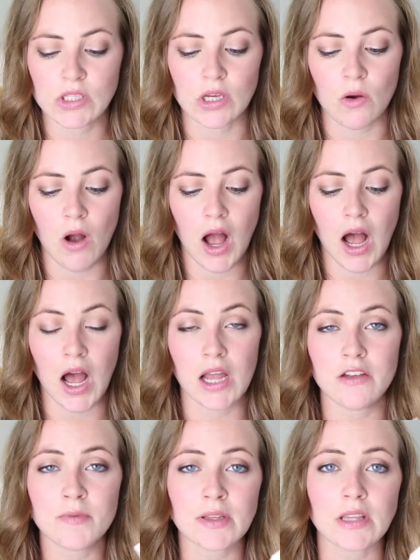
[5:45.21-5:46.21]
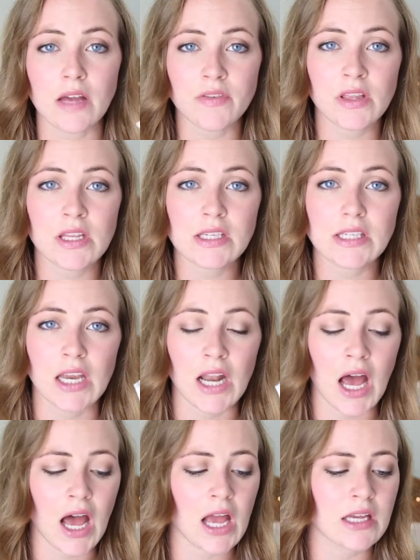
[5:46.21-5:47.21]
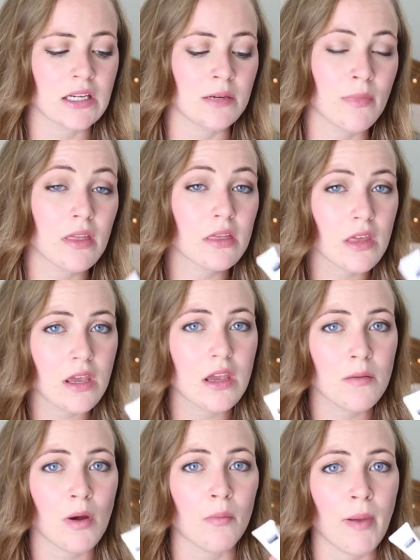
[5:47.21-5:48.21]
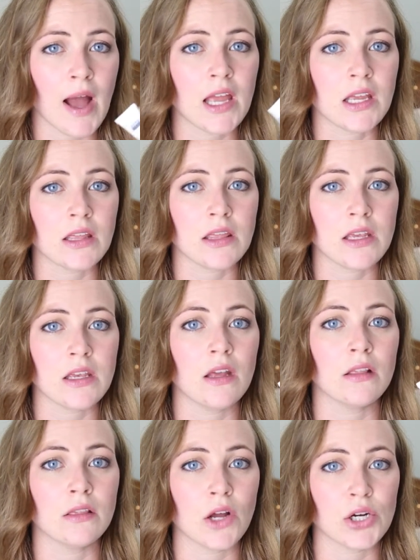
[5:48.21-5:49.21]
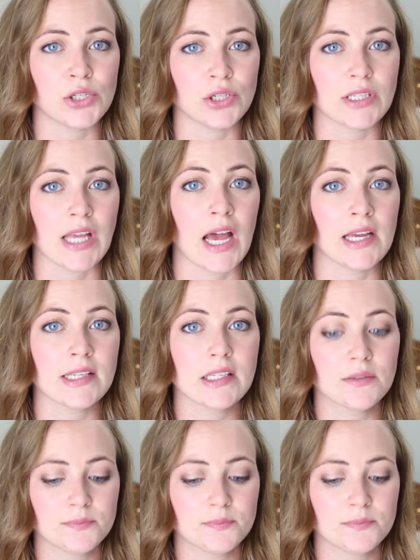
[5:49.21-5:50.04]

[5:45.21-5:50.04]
So I have been loving this, and I am thinking about buying the larger size.